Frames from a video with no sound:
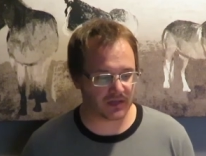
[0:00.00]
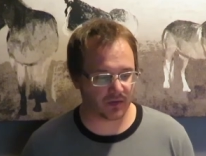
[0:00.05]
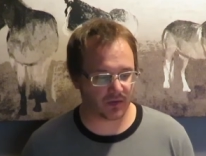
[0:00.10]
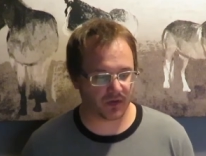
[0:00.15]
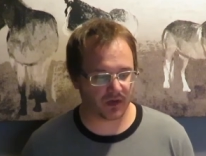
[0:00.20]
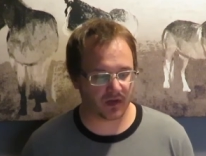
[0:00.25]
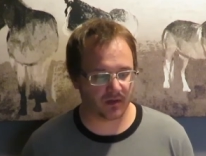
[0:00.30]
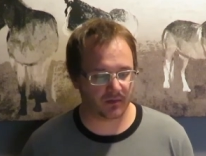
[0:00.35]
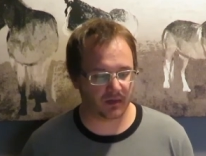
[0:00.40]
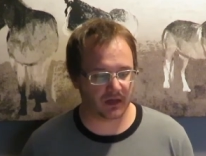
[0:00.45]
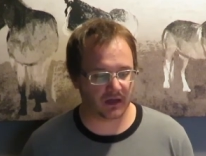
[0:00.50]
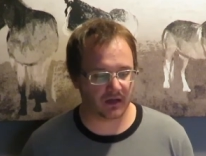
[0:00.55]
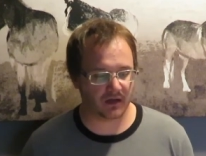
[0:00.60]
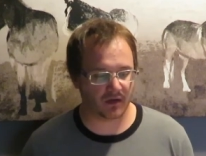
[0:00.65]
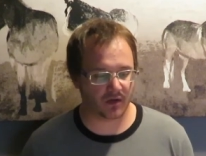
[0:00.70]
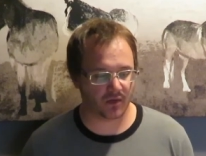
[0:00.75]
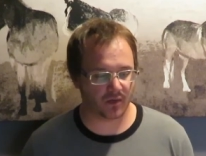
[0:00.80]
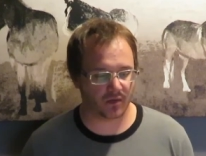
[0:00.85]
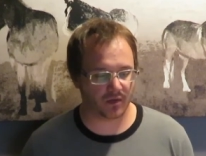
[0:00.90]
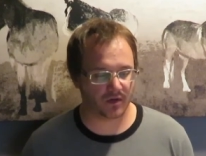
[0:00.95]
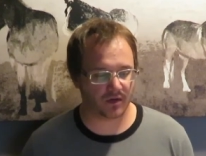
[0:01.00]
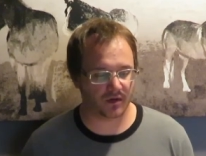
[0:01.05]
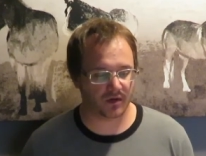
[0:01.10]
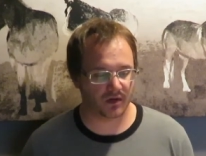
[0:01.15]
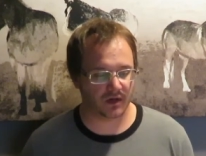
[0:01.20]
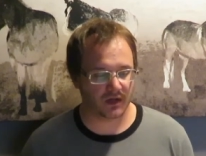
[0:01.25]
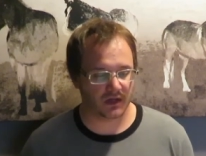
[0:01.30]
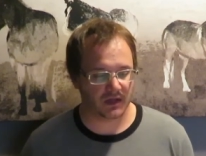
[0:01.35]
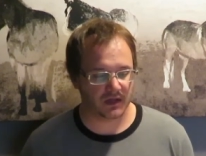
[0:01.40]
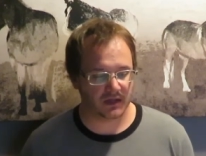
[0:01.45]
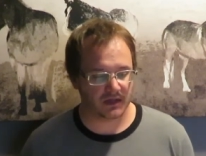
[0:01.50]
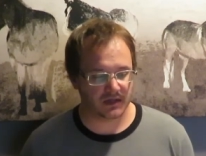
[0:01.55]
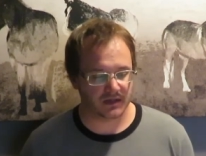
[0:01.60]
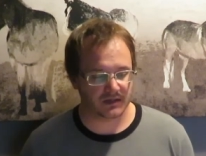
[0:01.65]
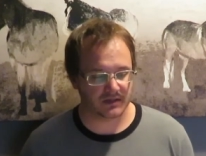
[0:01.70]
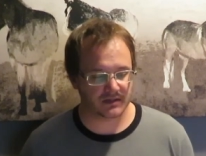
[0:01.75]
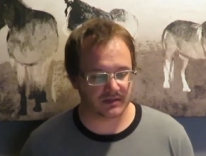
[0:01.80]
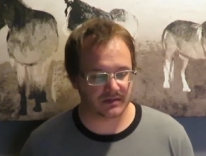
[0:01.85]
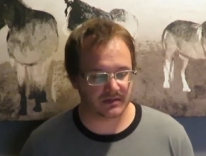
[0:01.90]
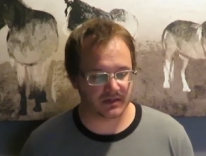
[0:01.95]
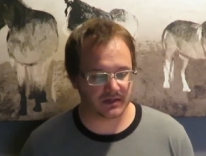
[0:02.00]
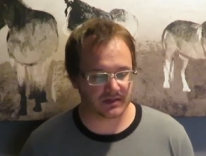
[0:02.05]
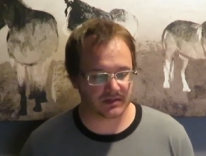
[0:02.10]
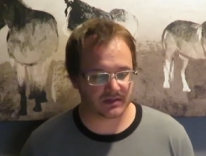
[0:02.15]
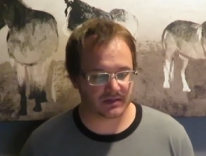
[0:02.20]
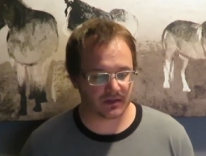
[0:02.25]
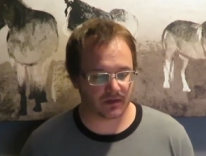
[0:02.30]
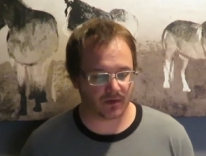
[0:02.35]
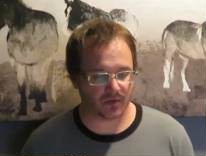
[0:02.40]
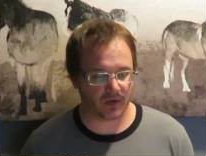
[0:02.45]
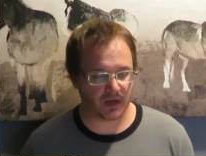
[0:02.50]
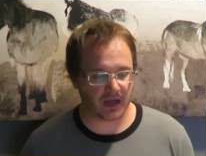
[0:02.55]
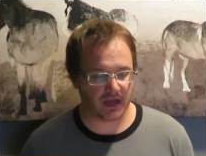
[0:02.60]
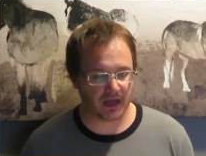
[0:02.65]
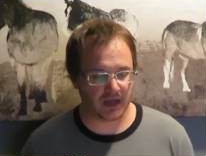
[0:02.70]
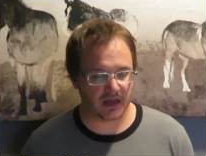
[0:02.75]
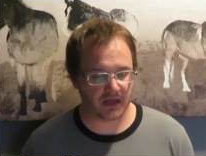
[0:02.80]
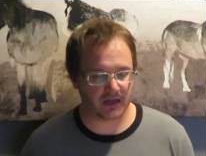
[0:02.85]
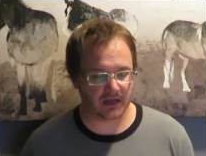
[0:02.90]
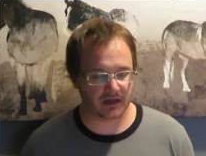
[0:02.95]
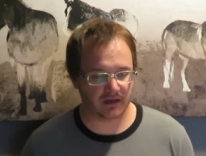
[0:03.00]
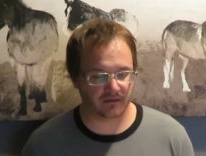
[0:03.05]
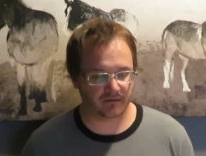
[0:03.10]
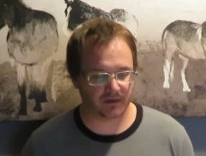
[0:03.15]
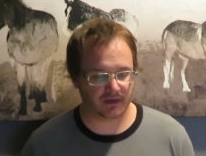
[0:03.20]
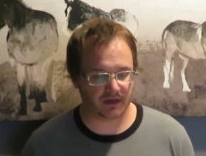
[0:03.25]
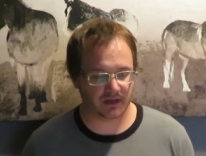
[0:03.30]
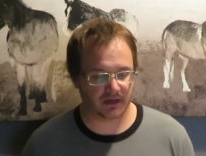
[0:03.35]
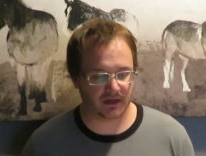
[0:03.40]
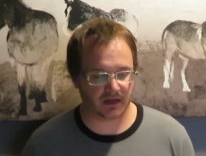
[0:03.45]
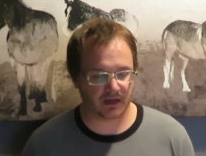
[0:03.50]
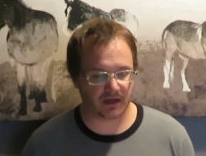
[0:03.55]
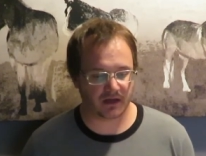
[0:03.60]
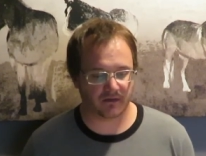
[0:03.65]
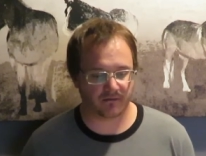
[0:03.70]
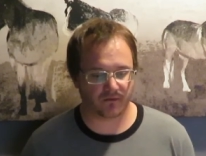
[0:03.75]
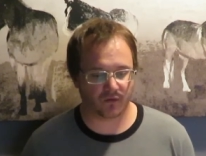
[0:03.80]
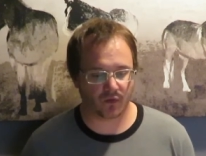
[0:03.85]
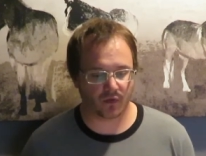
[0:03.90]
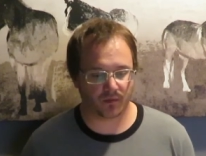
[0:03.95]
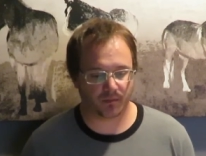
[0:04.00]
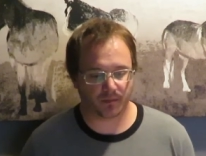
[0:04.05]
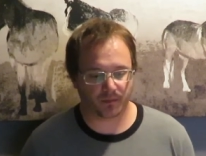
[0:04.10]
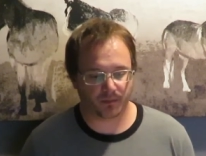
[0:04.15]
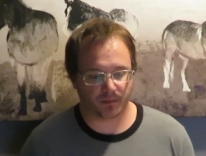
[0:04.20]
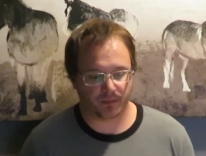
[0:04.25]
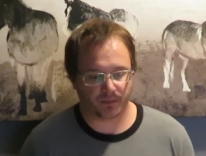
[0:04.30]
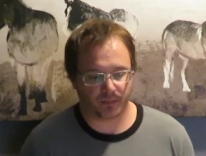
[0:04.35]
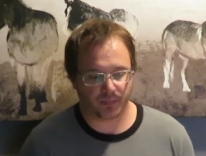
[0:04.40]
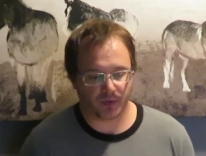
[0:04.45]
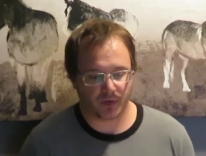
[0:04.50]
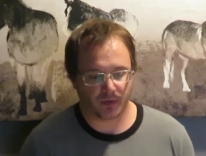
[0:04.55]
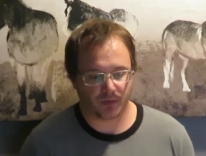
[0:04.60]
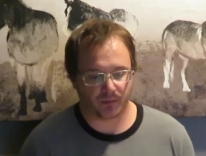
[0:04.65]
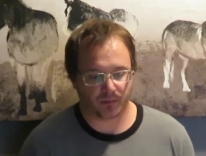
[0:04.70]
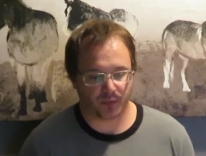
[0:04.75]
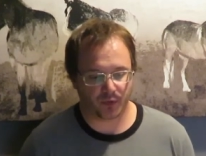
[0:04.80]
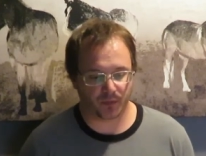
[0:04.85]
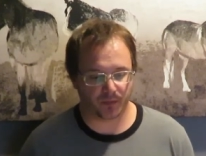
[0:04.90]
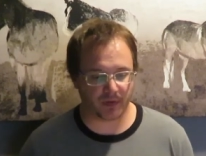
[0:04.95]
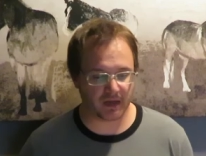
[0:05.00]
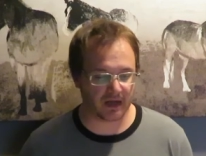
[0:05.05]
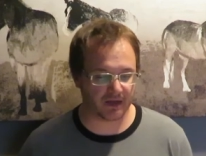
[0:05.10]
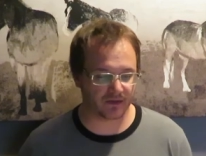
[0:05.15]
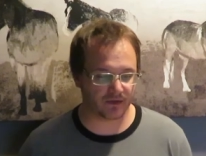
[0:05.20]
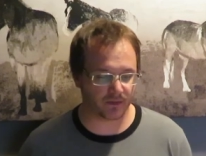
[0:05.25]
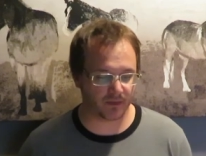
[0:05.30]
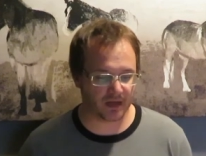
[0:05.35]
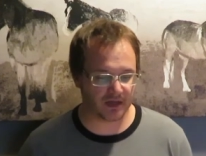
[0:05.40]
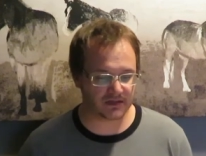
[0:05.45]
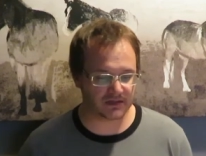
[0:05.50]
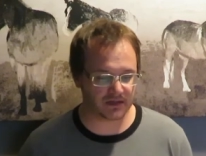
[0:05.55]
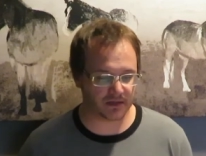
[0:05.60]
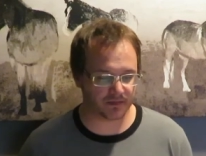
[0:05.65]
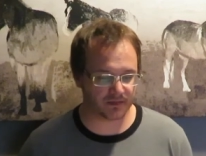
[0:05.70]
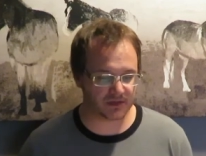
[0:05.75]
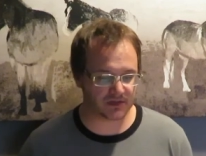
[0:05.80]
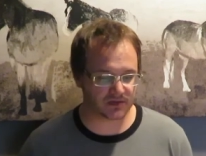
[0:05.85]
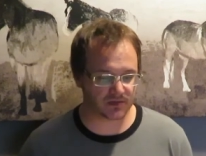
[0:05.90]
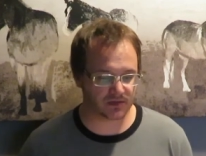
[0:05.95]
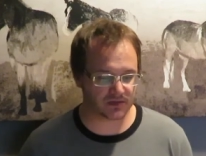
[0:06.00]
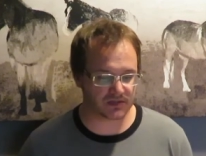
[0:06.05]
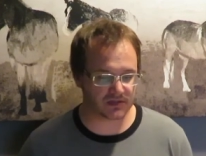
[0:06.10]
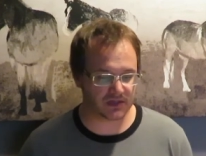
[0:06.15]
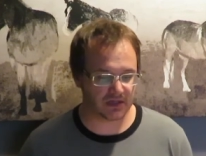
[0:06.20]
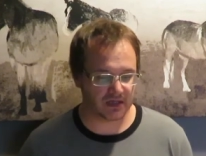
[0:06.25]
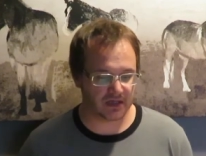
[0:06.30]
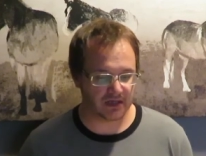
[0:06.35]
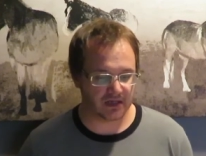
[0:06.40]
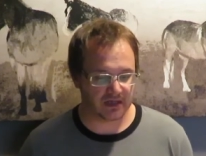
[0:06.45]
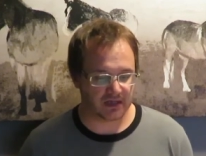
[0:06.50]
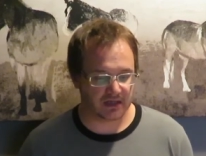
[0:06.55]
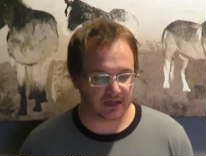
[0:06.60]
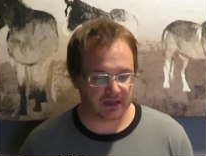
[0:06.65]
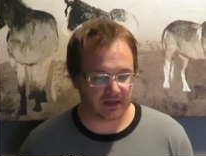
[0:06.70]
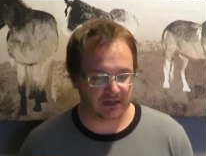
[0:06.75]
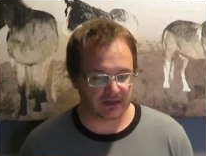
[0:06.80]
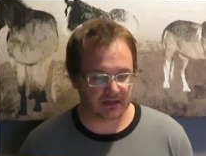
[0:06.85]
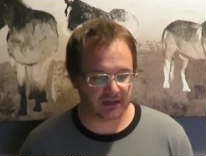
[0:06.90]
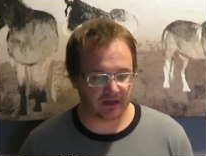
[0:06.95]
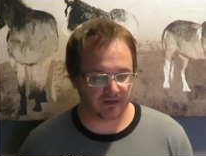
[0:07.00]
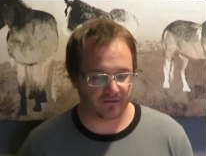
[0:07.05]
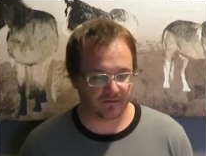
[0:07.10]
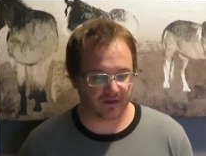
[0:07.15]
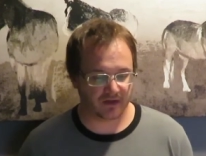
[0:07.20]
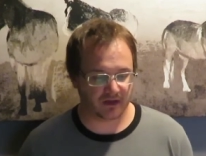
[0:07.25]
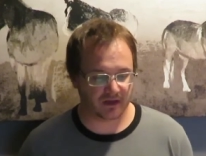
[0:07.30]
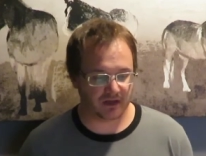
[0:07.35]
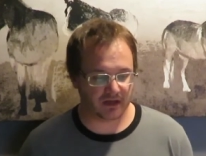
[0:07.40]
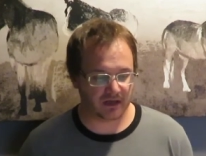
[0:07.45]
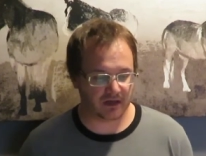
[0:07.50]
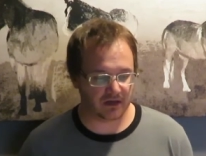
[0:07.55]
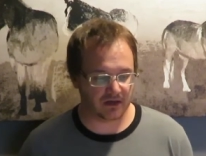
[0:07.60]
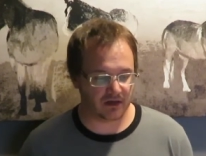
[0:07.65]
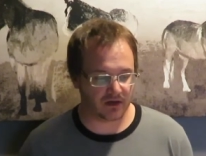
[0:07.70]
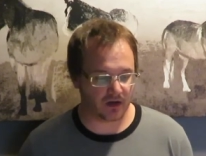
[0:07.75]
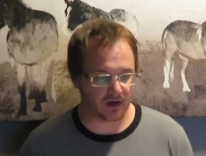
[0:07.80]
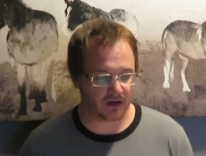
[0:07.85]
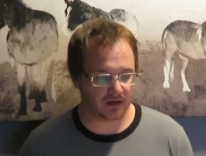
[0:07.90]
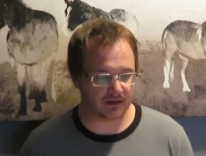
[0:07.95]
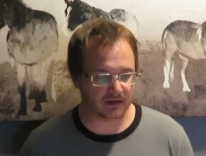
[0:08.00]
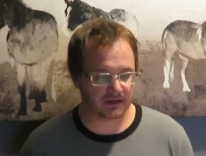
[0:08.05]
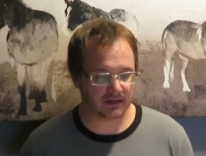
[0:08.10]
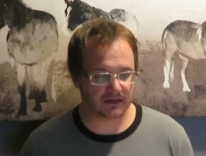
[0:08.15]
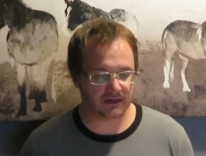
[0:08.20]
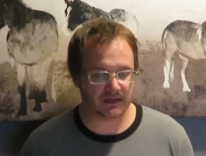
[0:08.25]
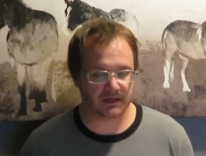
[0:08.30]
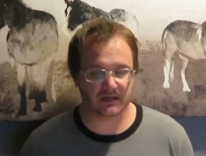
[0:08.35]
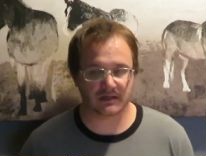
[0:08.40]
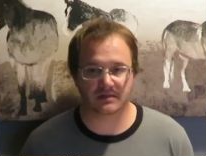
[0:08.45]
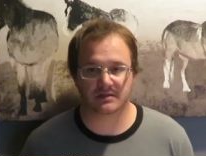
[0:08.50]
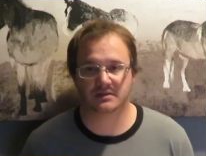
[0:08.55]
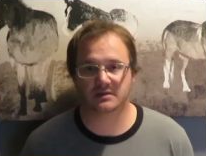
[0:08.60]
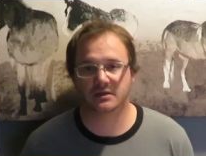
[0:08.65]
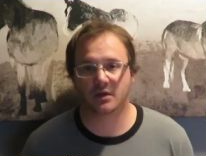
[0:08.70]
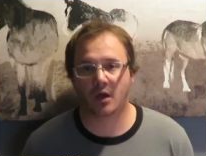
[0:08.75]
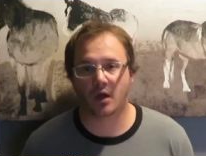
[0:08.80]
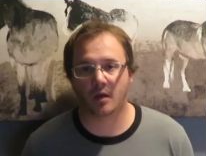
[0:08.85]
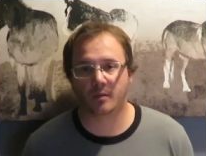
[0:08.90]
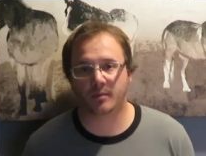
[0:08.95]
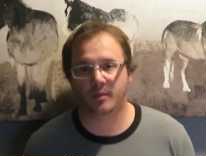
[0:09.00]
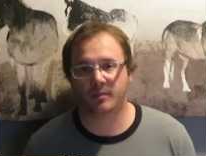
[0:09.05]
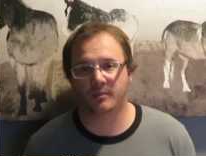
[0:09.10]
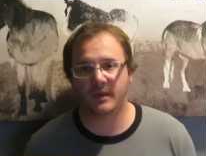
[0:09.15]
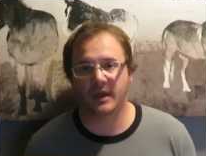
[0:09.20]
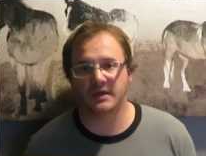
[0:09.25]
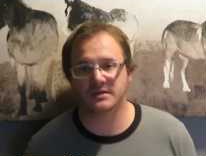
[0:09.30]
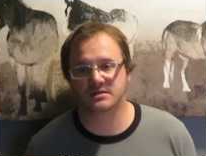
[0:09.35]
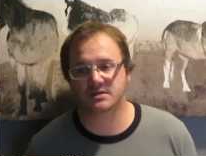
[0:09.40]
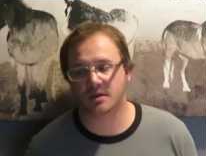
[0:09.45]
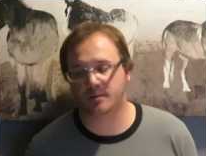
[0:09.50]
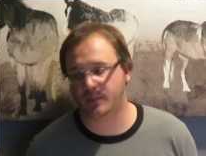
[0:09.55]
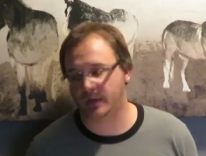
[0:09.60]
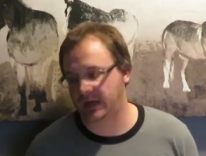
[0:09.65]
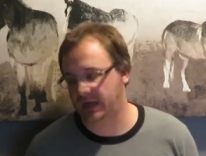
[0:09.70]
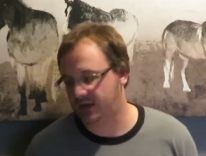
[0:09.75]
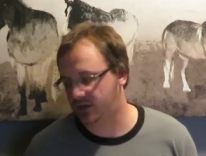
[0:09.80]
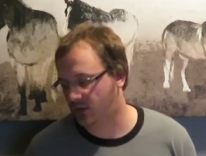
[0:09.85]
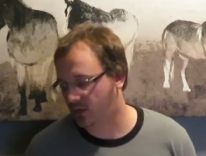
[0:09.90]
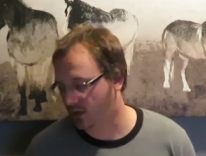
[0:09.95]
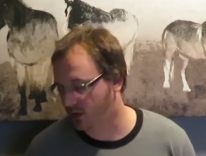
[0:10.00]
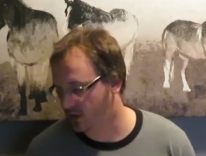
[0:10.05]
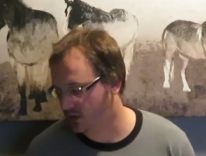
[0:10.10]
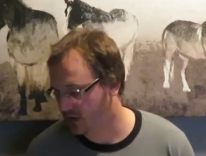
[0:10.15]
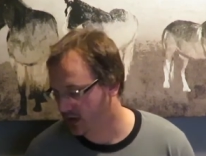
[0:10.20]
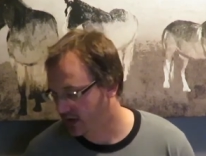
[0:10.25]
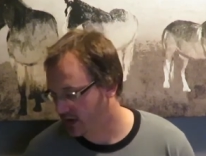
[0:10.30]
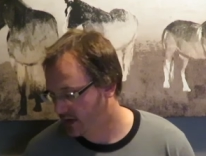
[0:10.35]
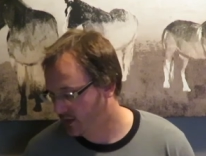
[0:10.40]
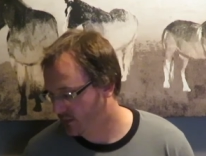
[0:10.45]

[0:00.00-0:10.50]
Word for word: that were coming out were just okay, even uh, for Blue, Blue Panther matchup. This was definitely not his top matchup at all.